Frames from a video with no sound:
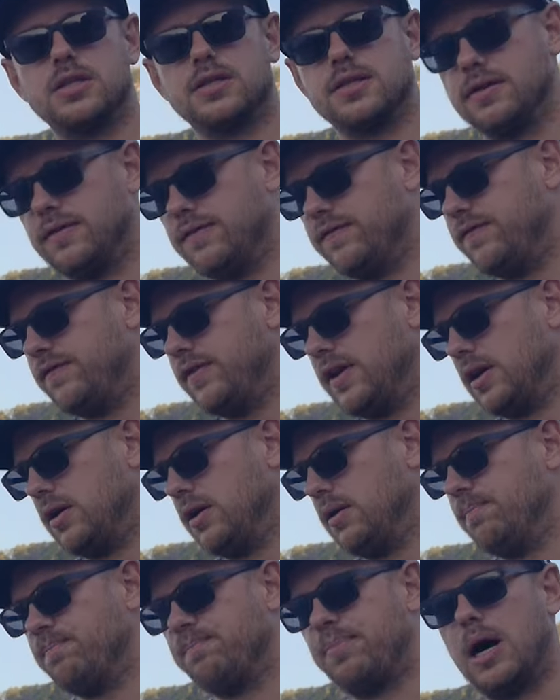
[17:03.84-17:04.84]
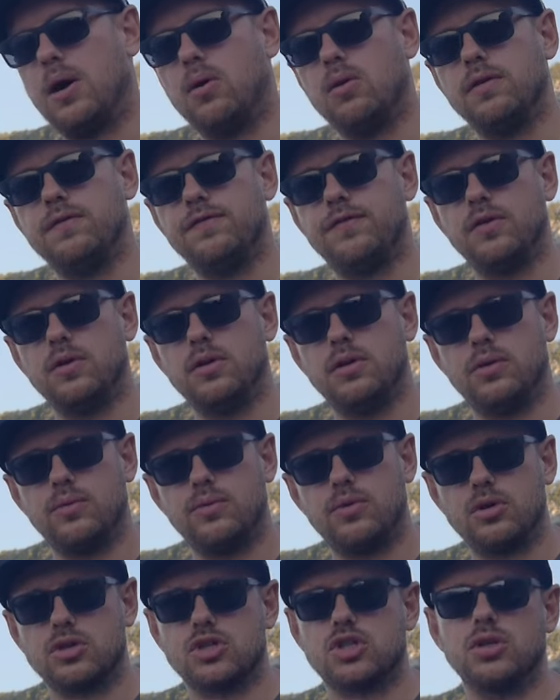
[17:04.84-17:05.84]
is a very powerful
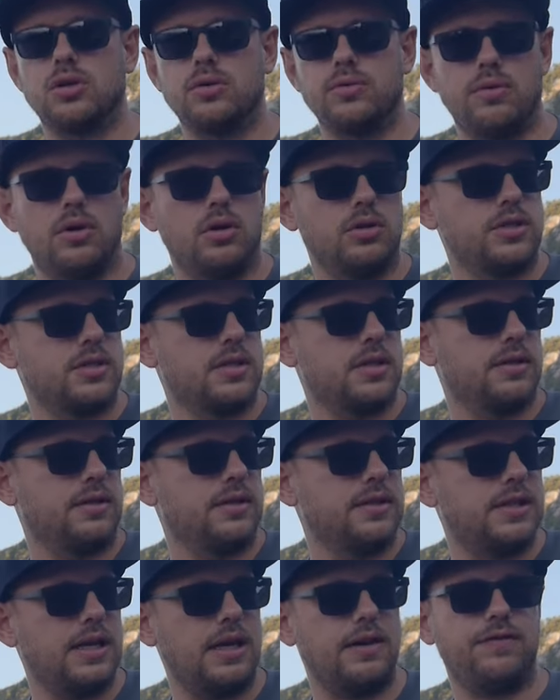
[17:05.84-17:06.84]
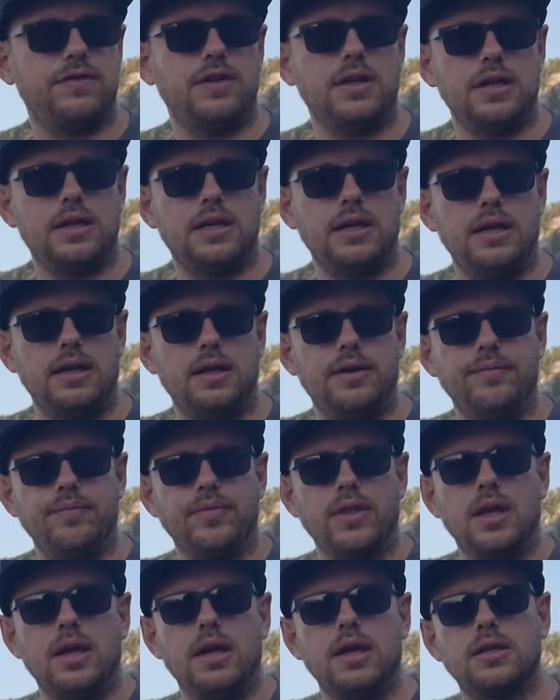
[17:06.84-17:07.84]
rockshore rod, definitely.
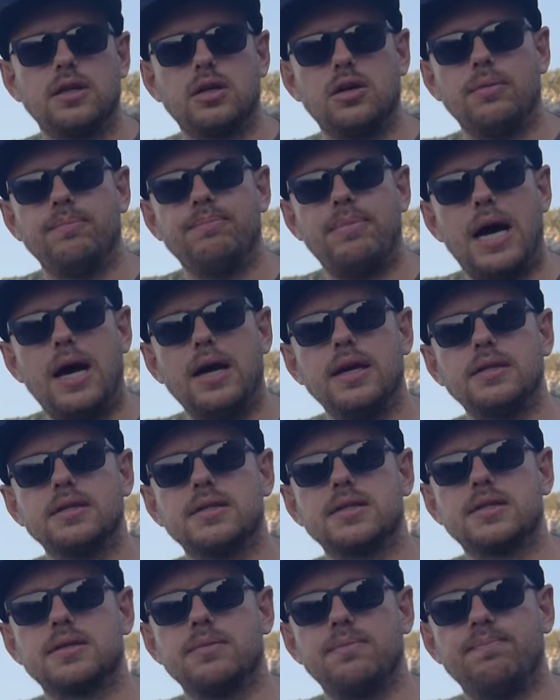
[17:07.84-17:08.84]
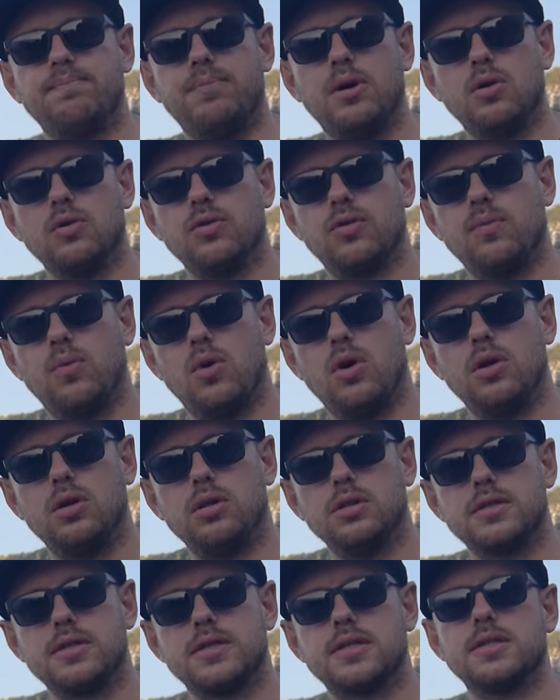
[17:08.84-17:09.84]
It combines both
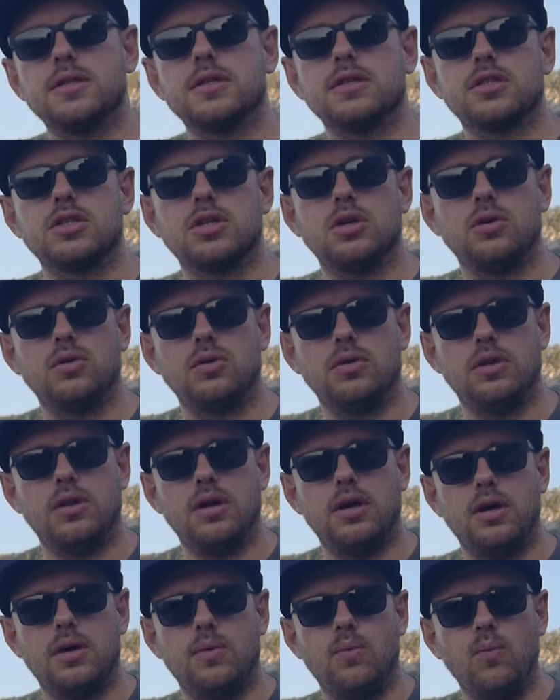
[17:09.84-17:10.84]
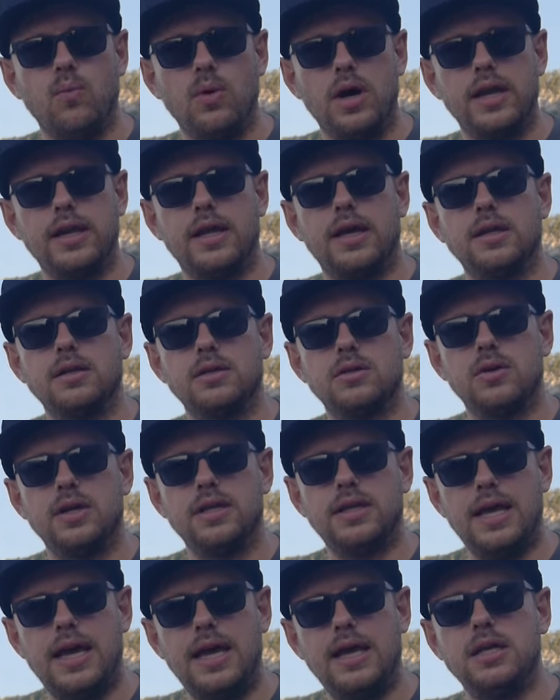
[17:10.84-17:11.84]
worlds, so the
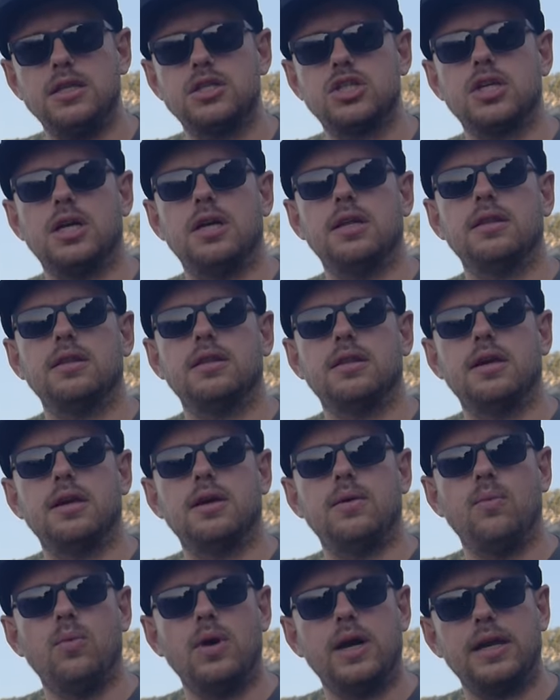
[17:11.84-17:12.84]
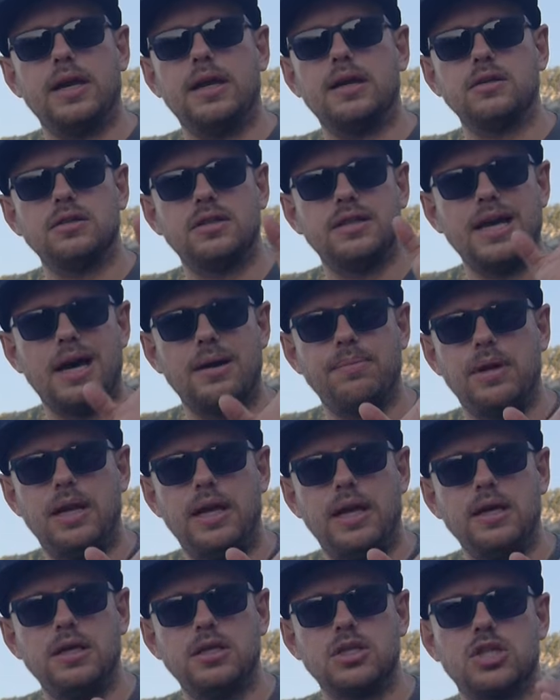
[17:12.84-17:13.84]
100H and the
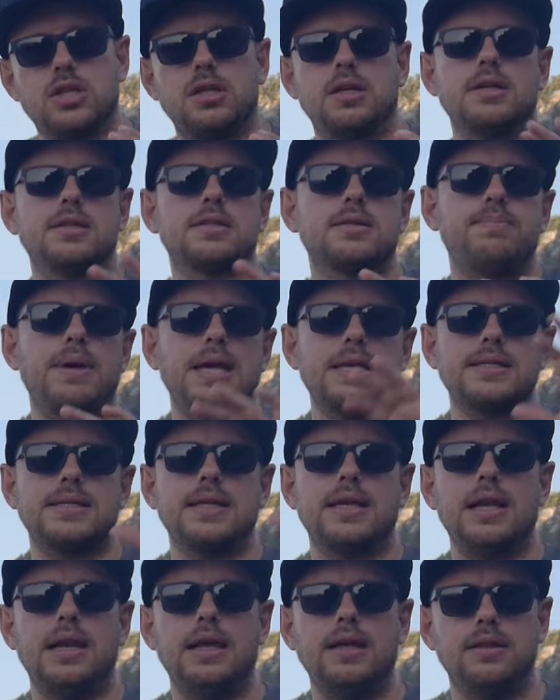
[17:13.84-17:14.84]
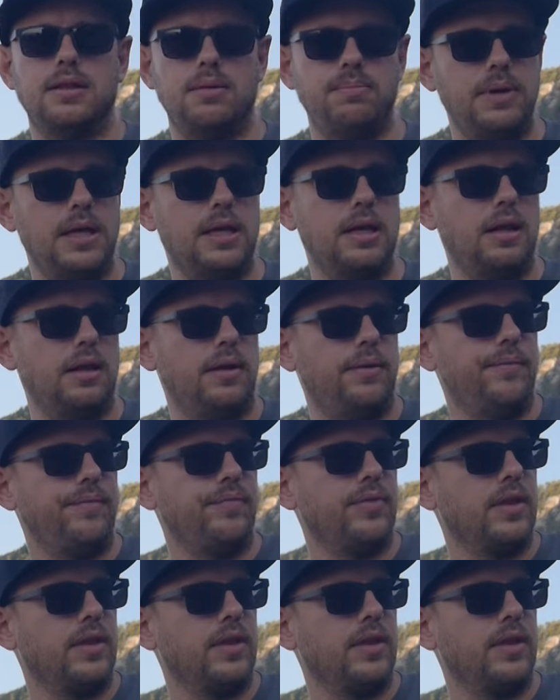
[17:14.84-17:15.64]
100H, it's basically in the middle.